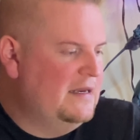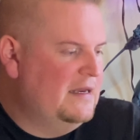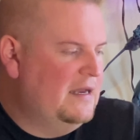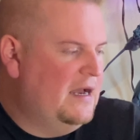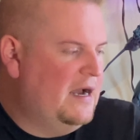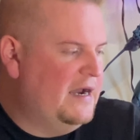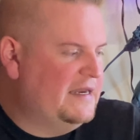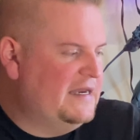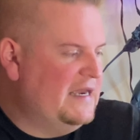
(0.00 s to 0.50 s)

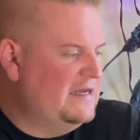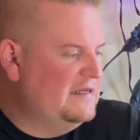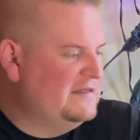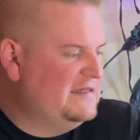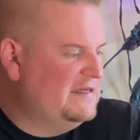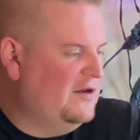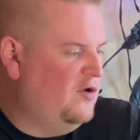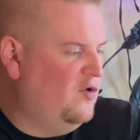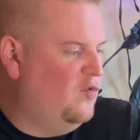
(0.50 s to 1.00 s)
I can't
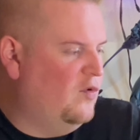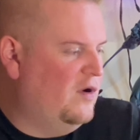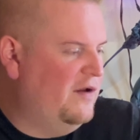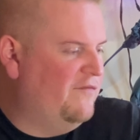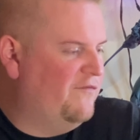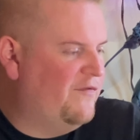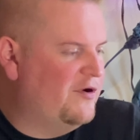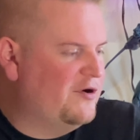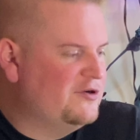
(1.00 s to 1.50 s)
tell
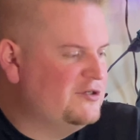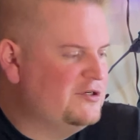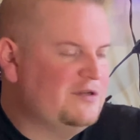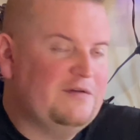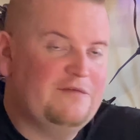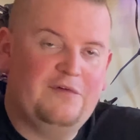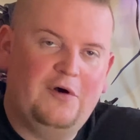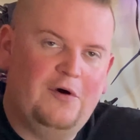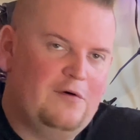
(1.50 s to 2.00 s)
what version
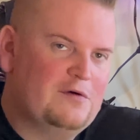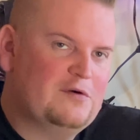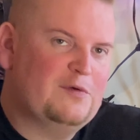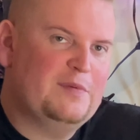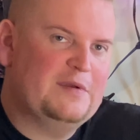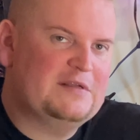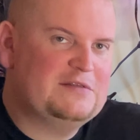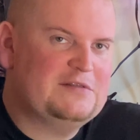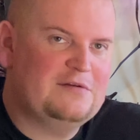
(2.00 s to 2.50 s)
of
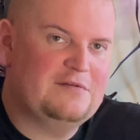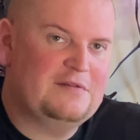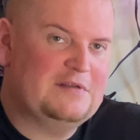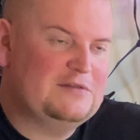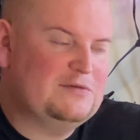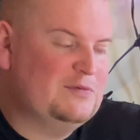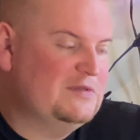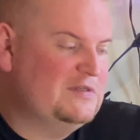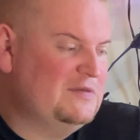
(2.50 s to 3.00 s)
Hulkbuster
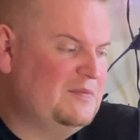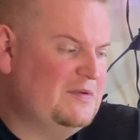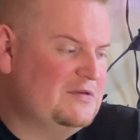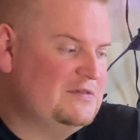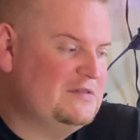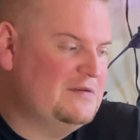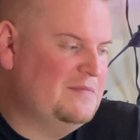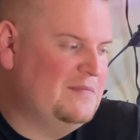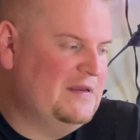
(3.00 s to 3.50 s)
this was
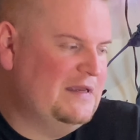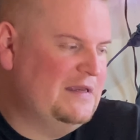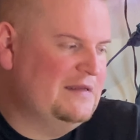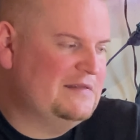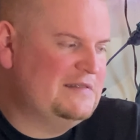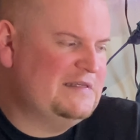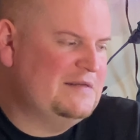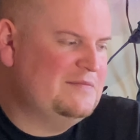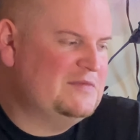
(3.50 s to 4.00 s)
supposed to be. It
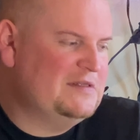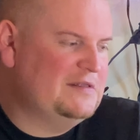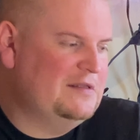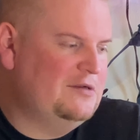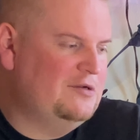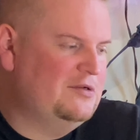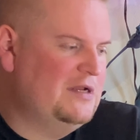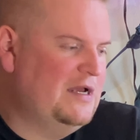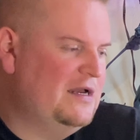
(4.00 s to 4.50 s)
seems a
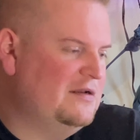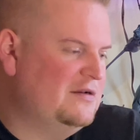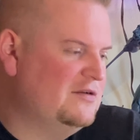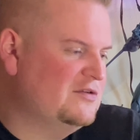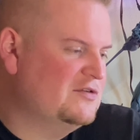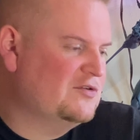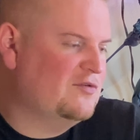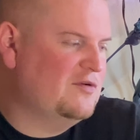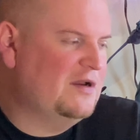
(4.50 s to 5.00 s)
little
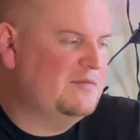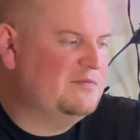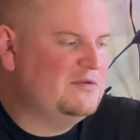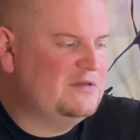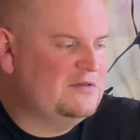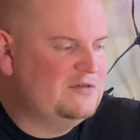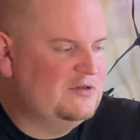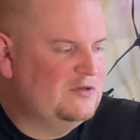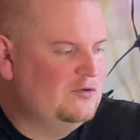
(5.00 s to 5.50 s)

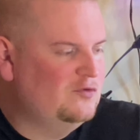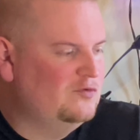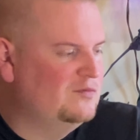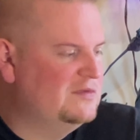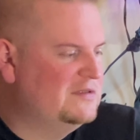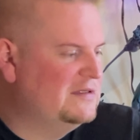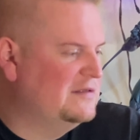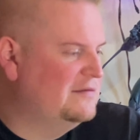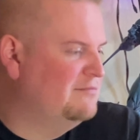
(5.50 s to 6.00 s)
nondescript,
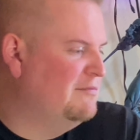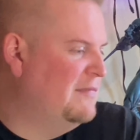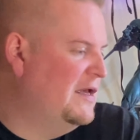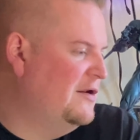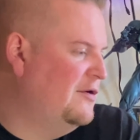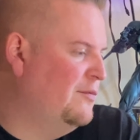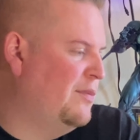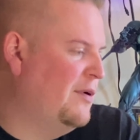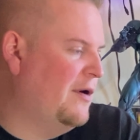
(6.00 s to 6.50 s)
tubes and
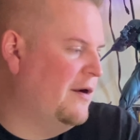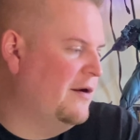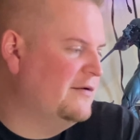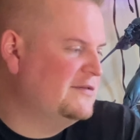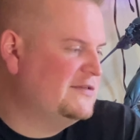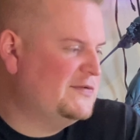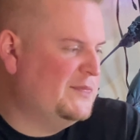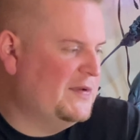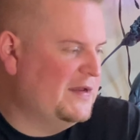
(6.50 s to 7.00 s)
metal
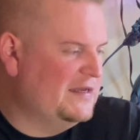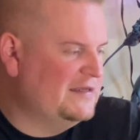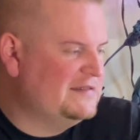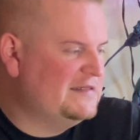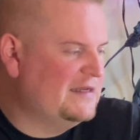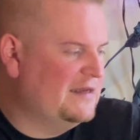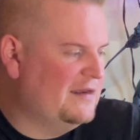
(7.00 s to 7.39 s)
parts, but